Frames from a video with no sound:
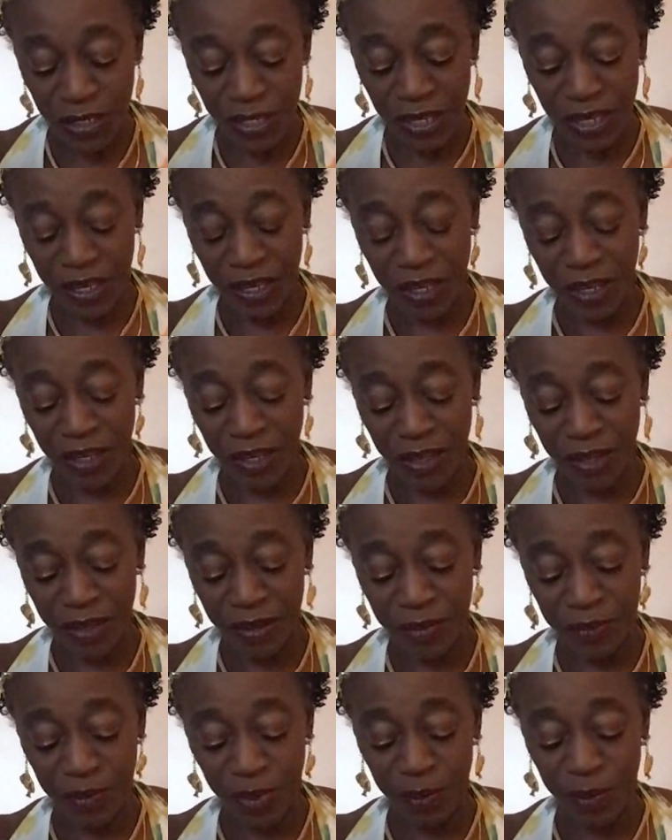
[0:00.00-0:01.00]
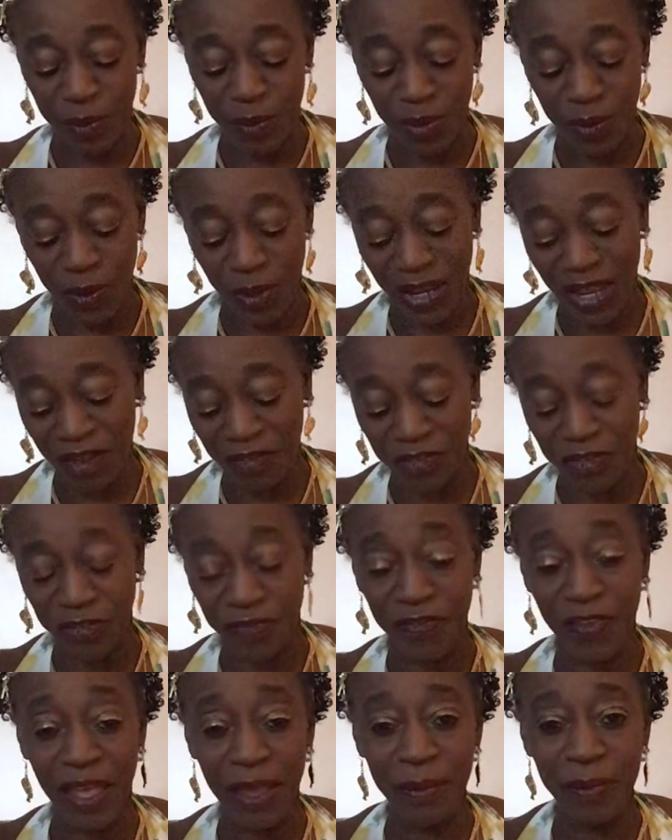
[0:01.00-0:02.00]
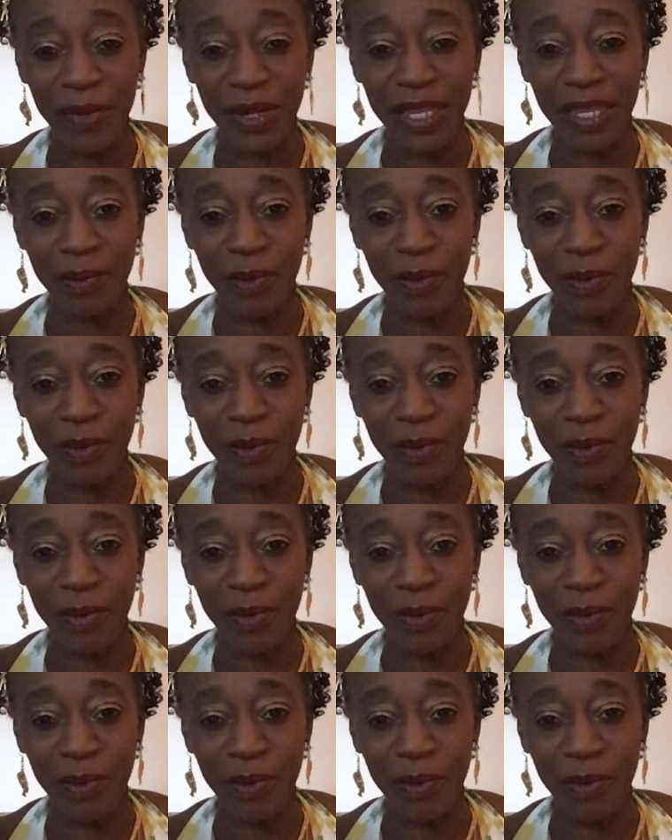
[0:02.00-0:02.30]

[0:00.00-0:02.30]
where we look after family.